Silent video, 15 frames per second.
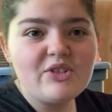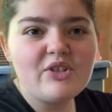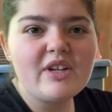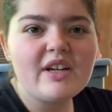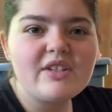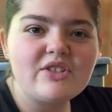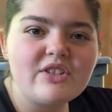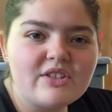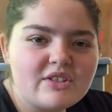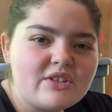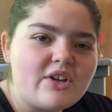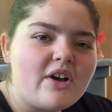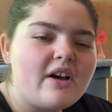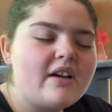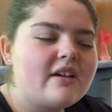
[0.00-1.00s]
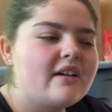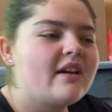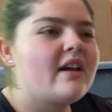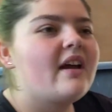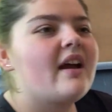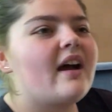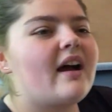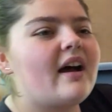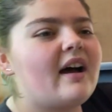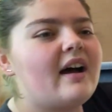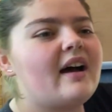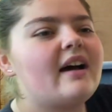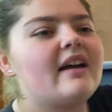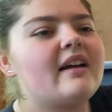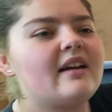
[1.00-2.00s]
you guys just saw,
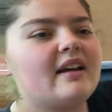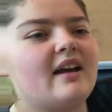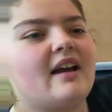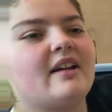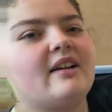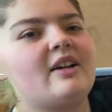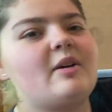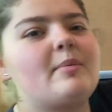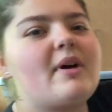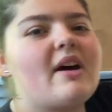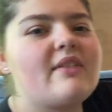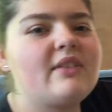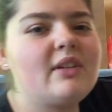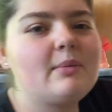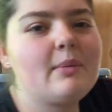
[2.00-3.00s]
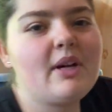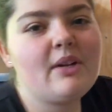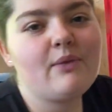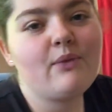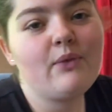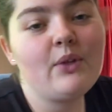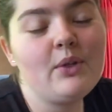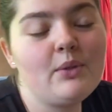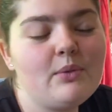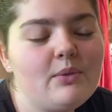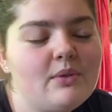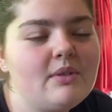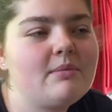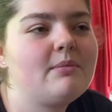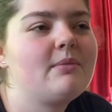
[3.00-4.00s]
I ended up having my
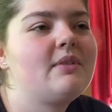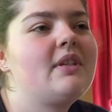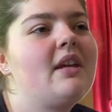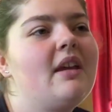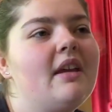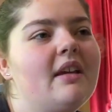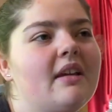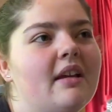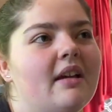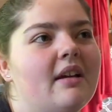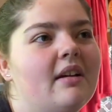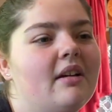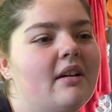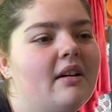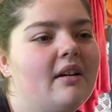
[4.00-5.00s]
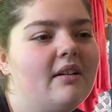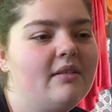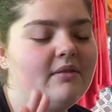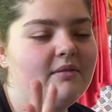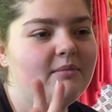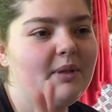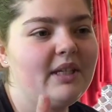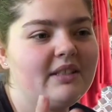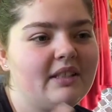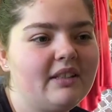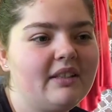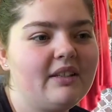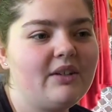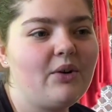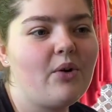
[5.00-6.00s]
fuse
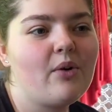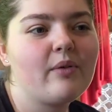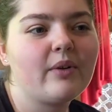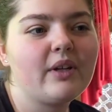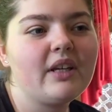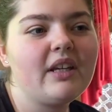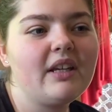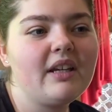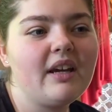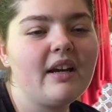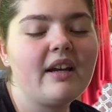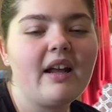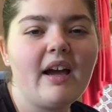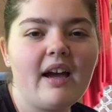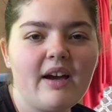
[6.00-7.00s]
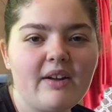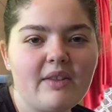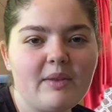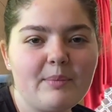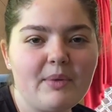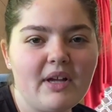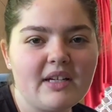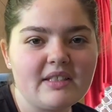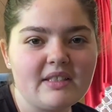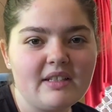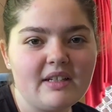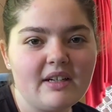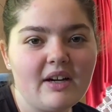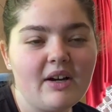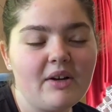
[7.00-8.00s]
basically overheat and out of the
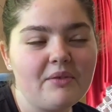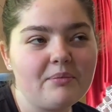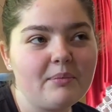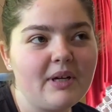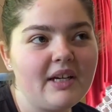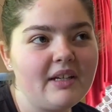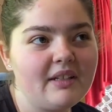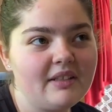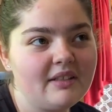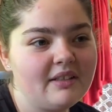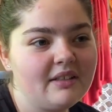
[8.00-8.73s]
plastic of my